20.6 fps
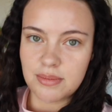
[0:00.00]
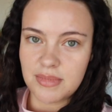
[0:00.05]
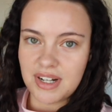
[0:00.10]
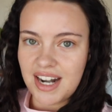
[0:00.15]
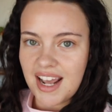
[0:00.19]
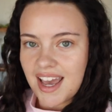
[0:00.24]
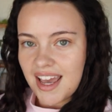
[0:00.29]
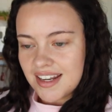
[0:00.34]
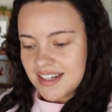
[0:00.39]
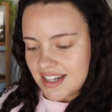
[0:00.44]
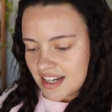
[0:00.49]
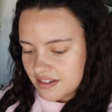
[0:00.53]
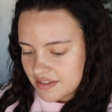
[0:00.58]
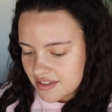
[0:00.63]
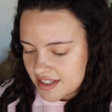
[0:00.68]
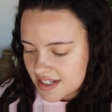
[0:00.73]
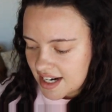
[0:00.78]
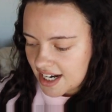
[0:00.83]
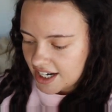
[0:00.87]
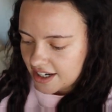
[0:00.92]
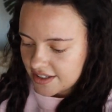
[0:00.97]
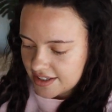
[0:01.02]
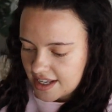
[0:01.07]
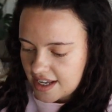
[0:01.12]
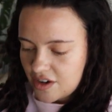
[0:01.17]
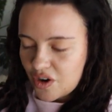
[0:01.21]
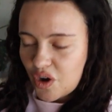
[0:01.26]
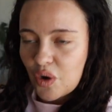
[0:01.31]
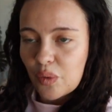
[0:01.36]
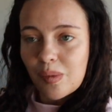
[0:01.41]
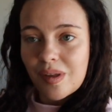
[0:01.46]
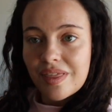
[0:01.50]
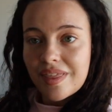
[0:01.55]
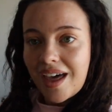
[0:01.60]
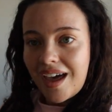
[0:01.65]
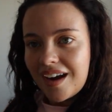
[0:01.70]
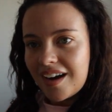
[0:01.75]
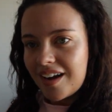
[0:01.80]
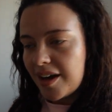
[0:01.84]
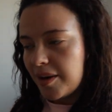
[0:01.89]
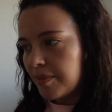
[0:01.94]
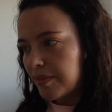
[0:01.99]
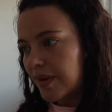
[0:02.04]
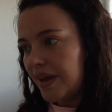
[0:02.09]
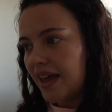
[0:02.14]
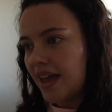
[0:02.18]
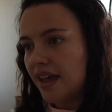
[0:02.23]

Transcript: I'm gonna head downstairs and open that up.